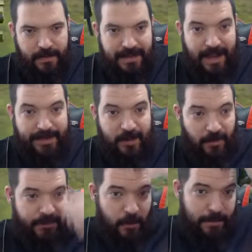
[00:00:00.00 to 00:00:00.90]
Now he's
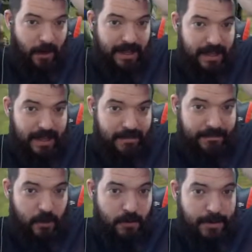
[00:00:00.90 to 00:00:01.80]
got a
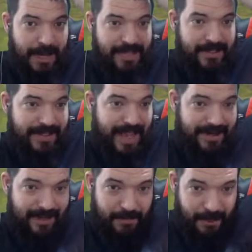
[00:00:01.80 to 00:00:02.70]
few bleeds
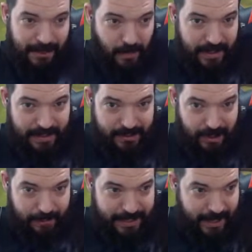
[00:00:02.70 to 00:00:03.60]
stacked up. I don't think it's going
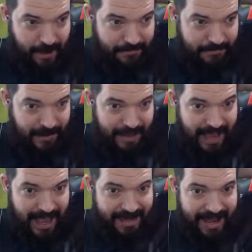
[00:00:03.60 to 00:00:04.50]
to be enough,
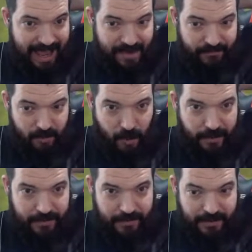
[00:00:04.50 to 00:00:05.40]
and
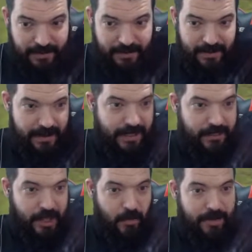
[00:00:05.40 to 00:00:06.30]
everyone is
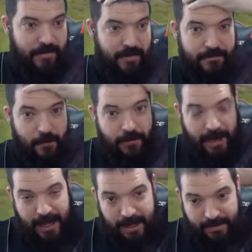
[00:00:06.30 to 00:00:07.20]
going
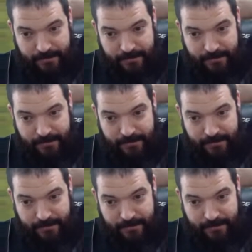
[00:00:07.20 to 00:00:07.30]
for